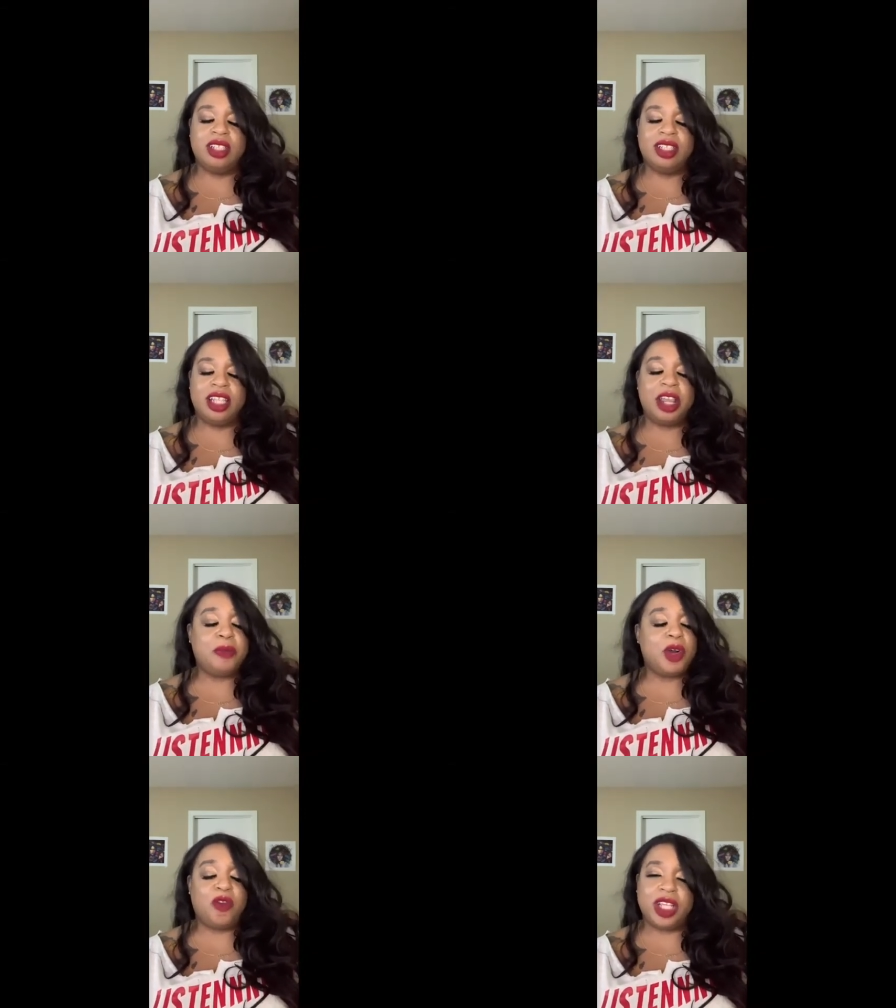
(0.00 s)
they are
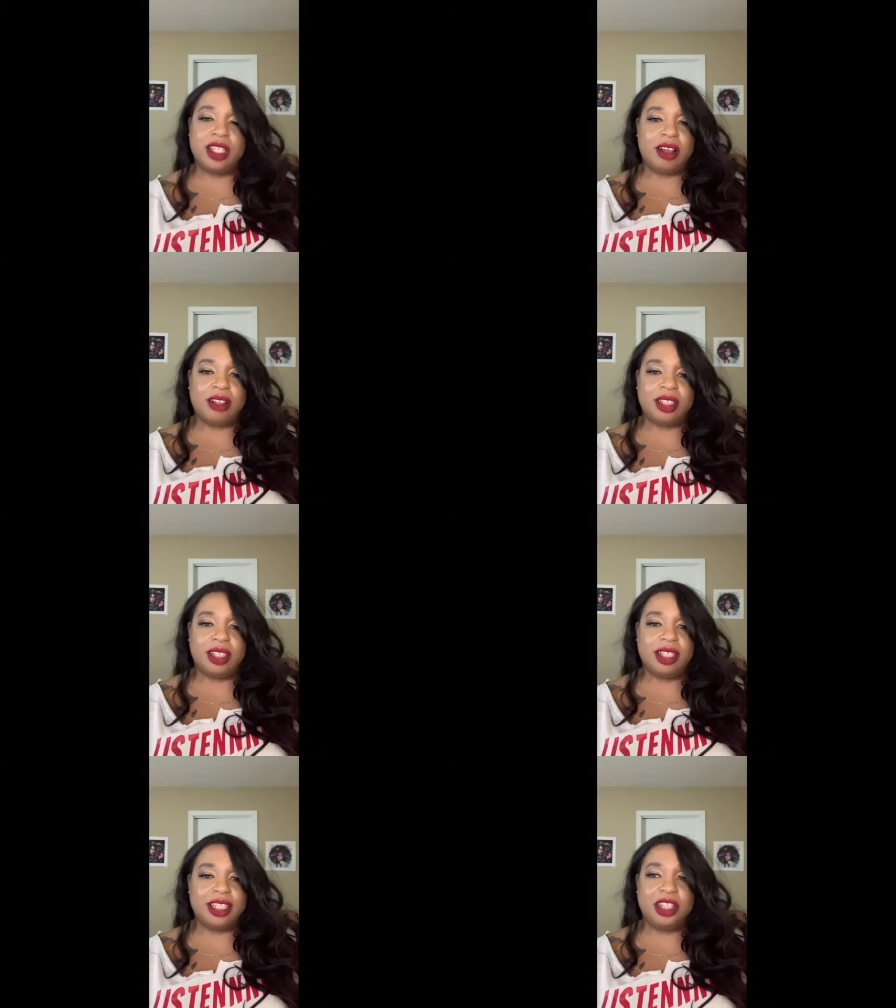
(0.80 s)
both exhausted
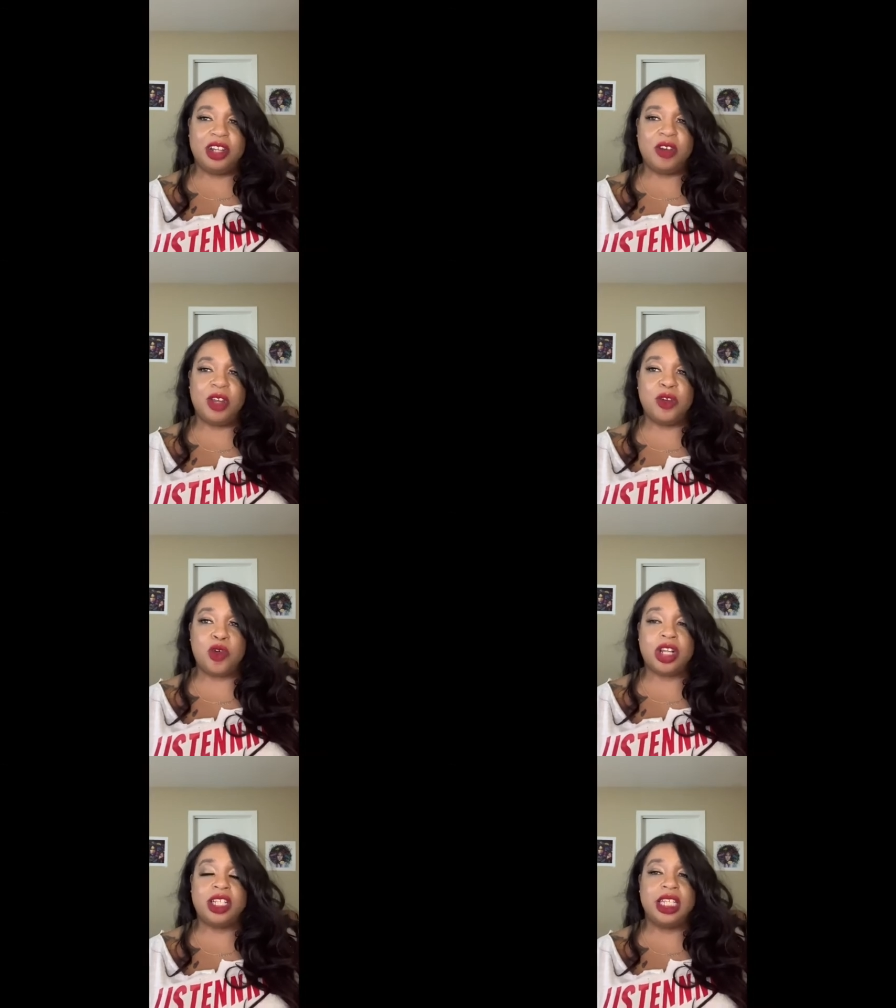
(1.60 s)
because you know in
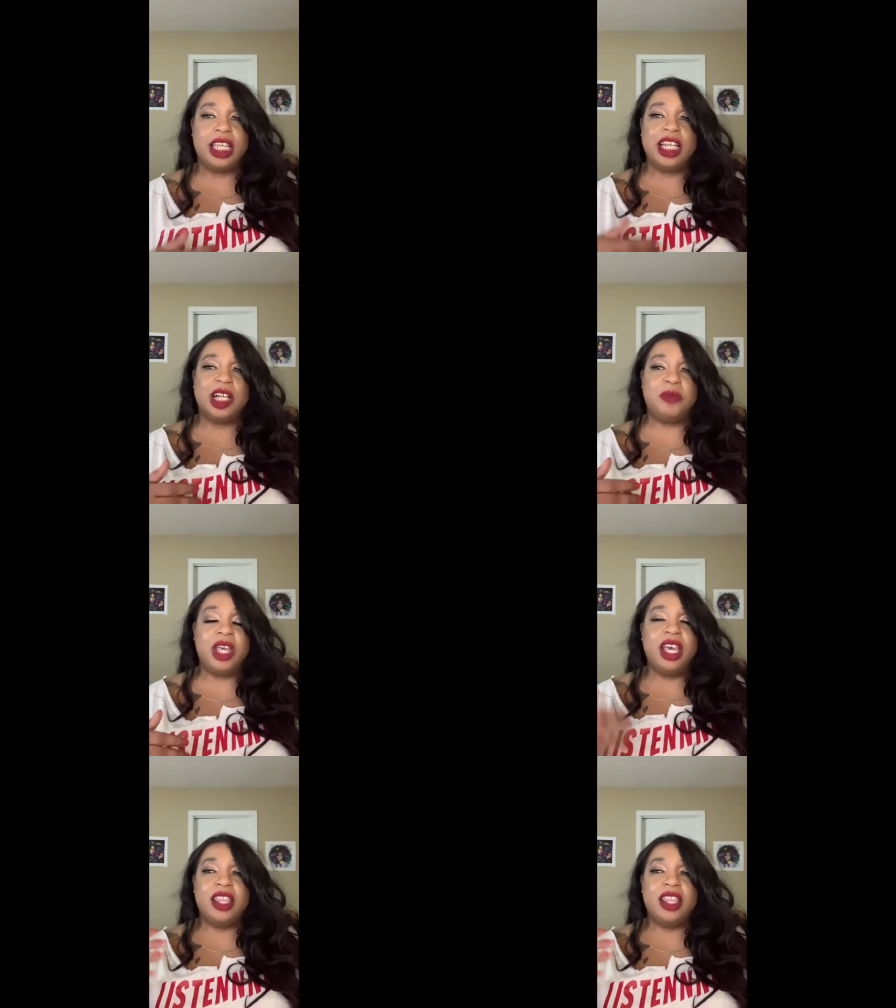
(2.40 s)
order to get up